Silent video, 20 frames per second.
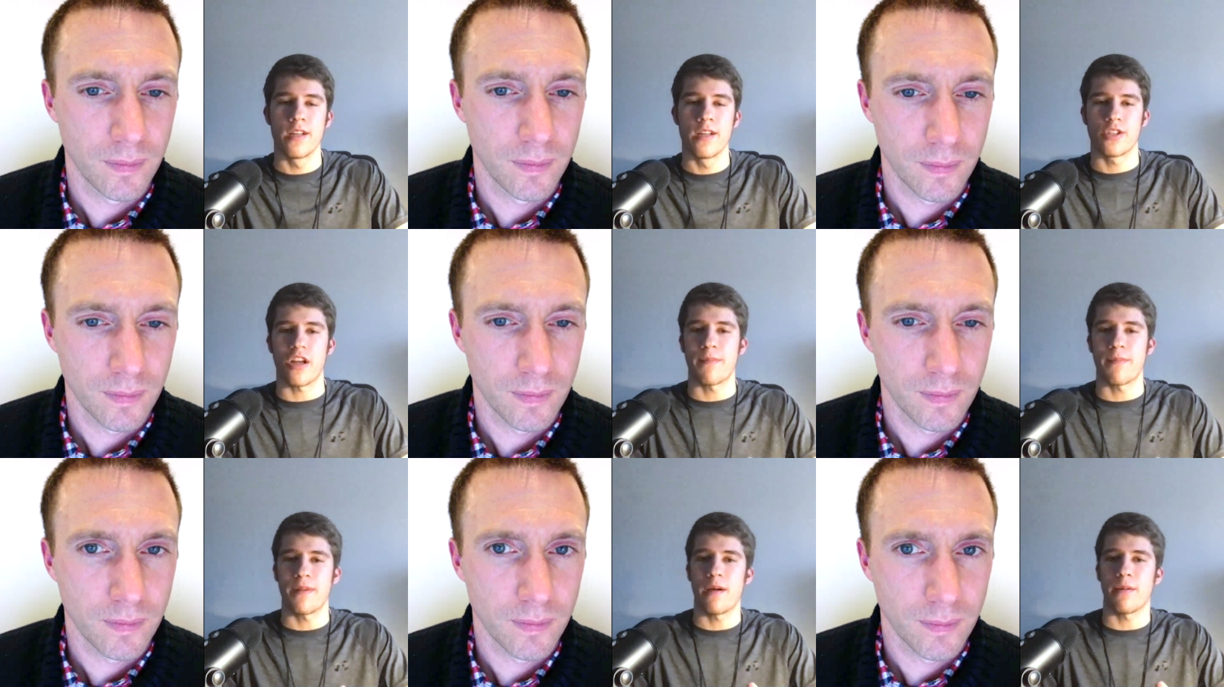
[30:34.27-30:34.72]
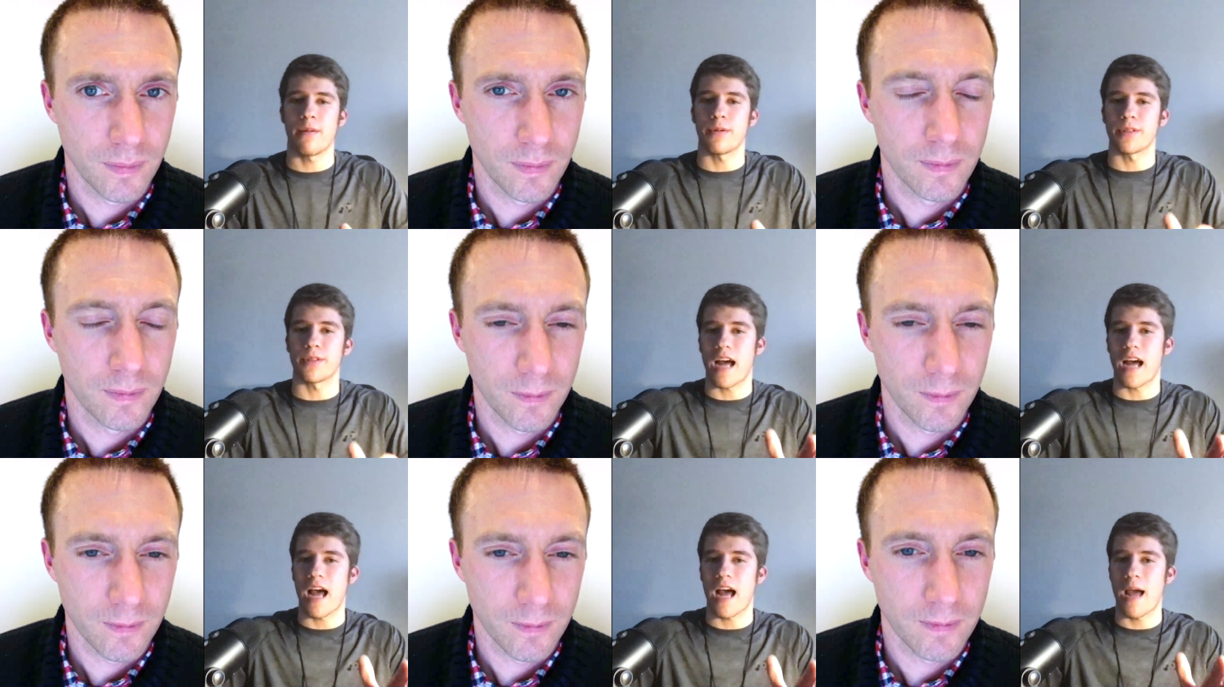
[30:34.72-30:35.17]
Speaker 1: So I've been
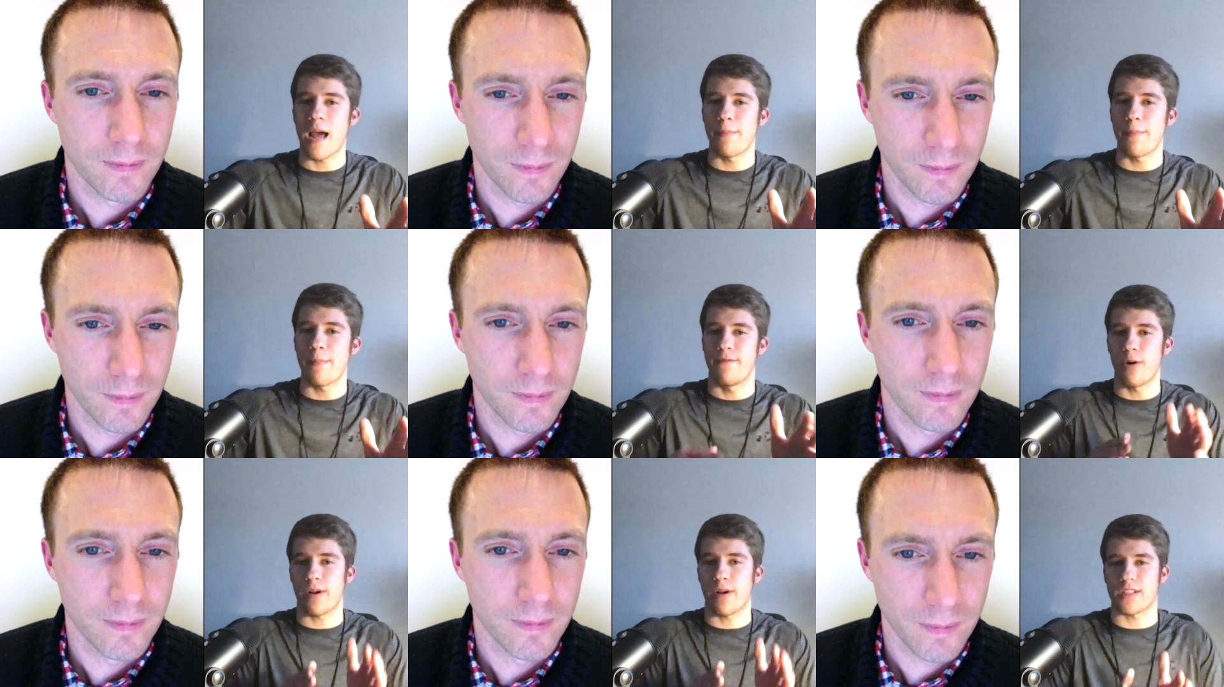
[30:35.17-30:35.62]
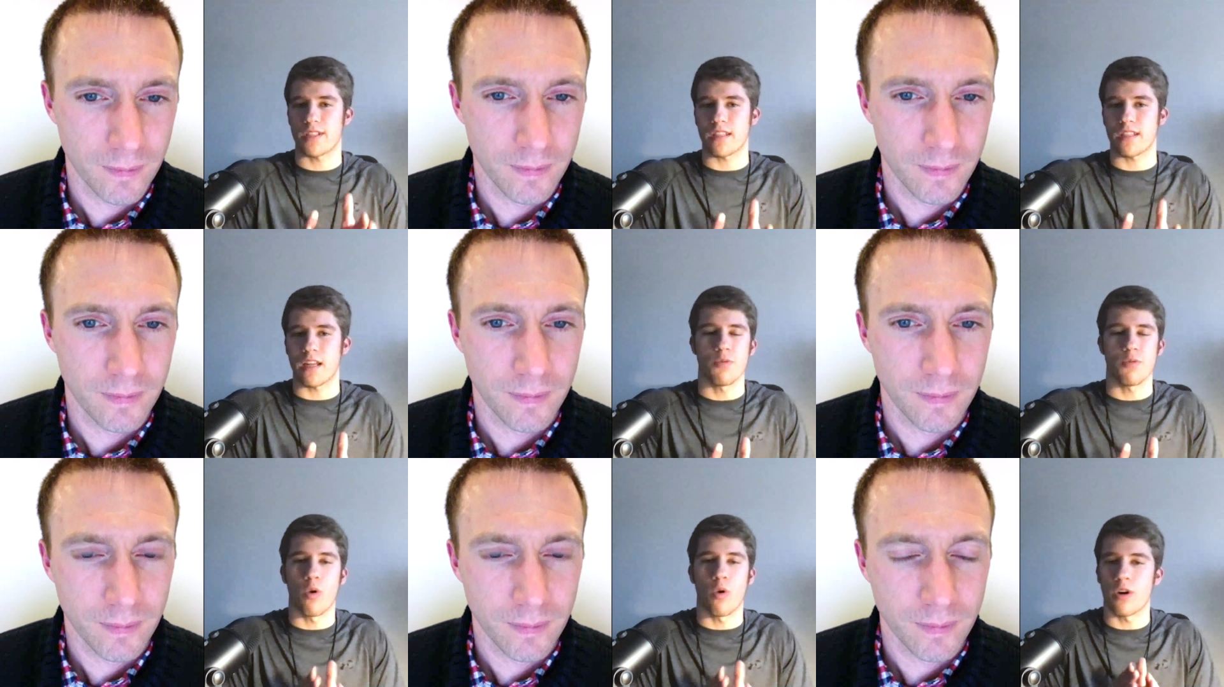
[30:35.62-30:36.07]
able to hyper focus
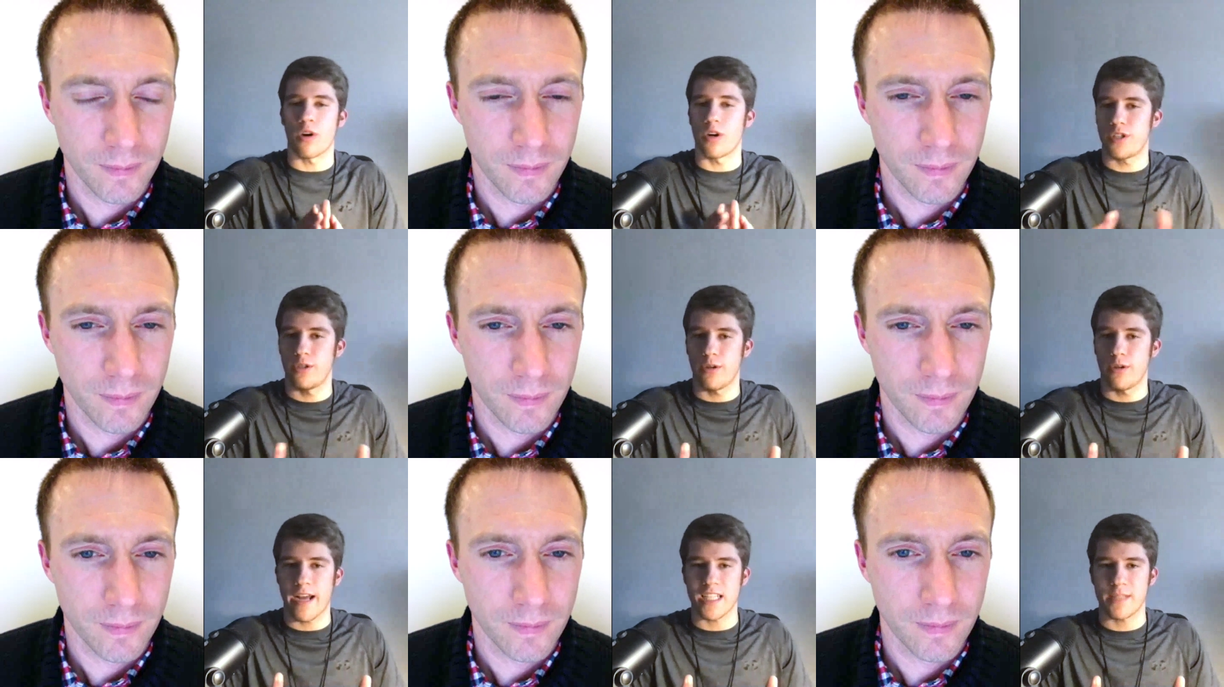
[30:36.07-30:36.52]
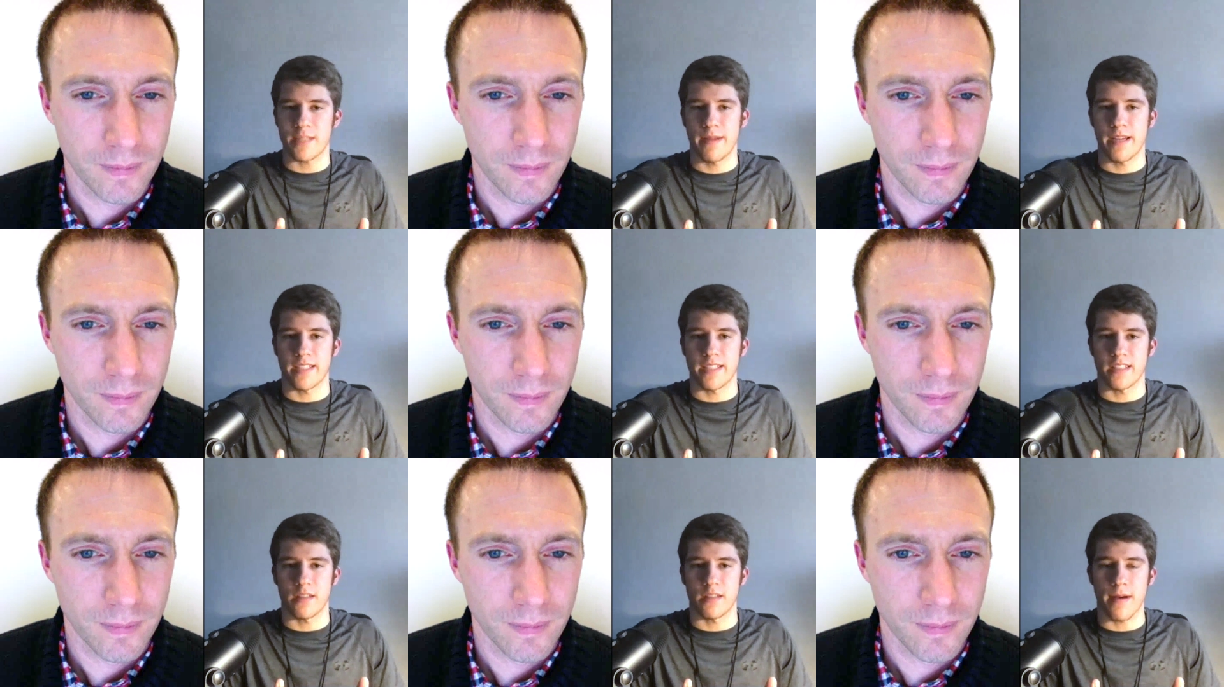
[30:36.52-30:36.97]
on one or two
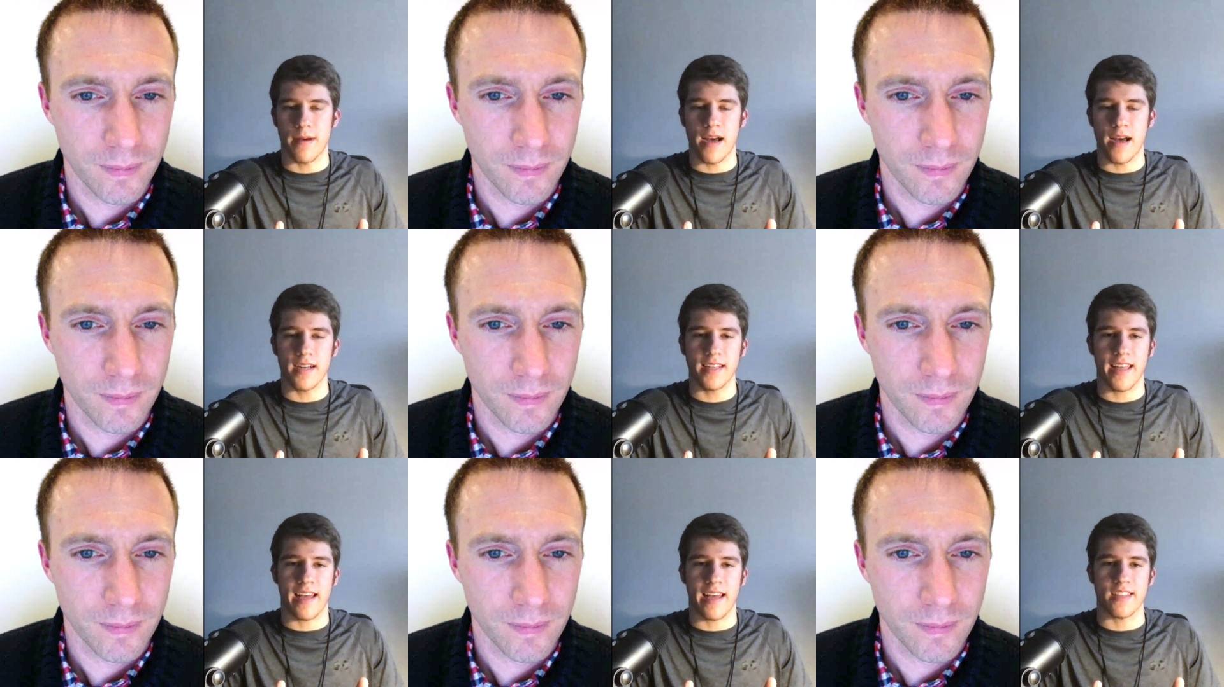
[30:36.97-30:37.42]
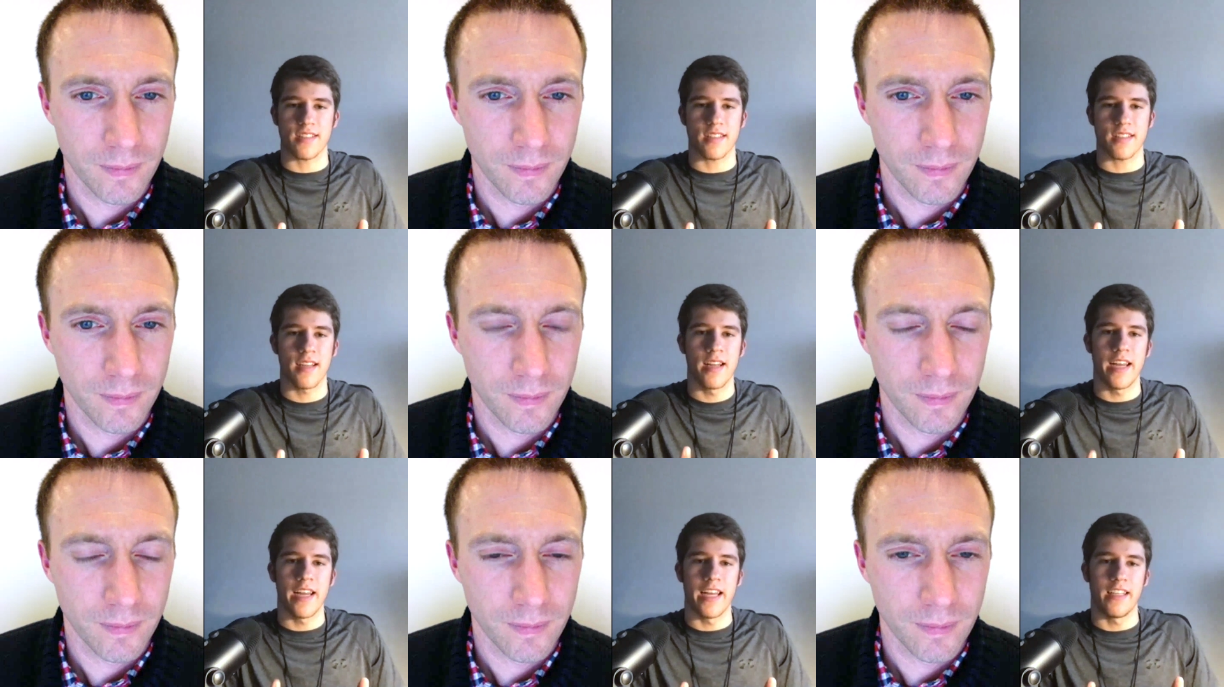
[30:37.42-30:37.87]
aspects of the podcast.
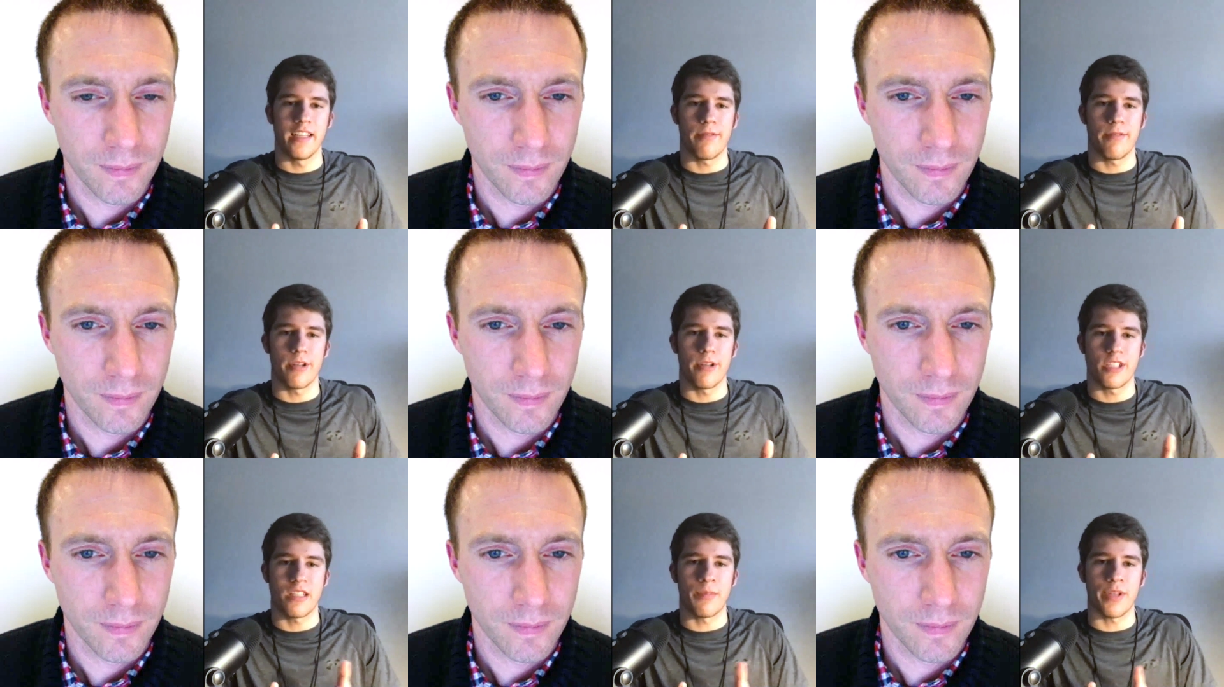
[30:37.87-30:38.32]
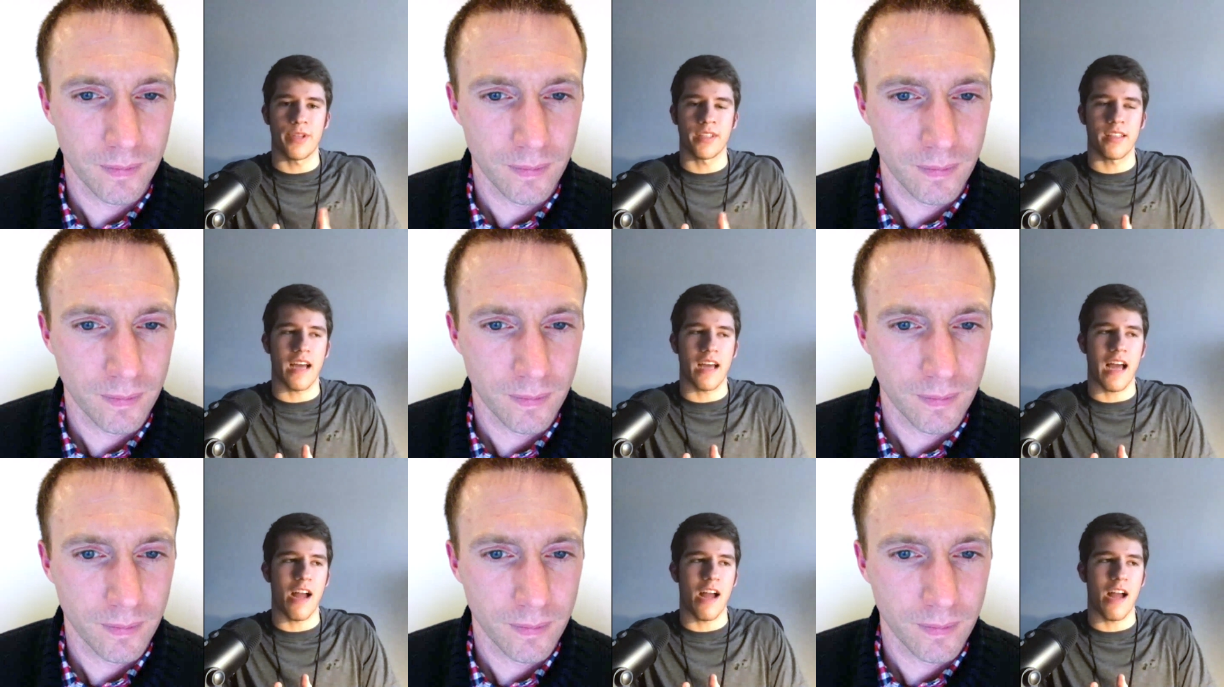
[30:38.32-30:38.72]
And if there's something that